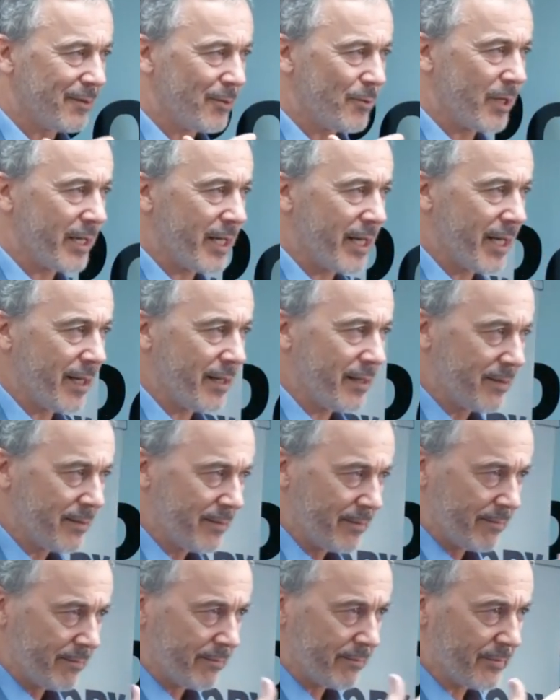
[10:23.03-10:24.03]
okay,
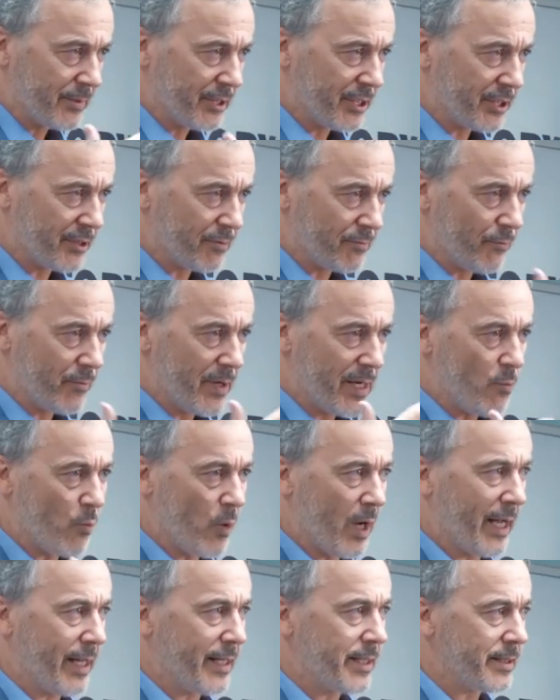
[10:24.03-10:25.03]
just
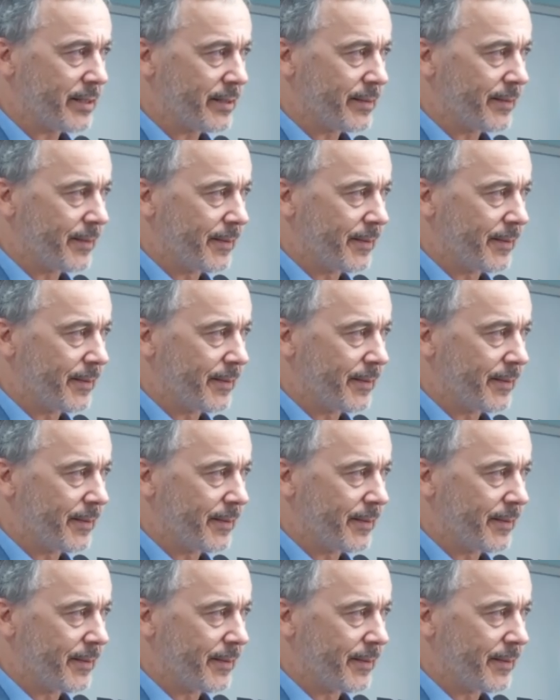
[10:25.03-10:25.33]
rewind.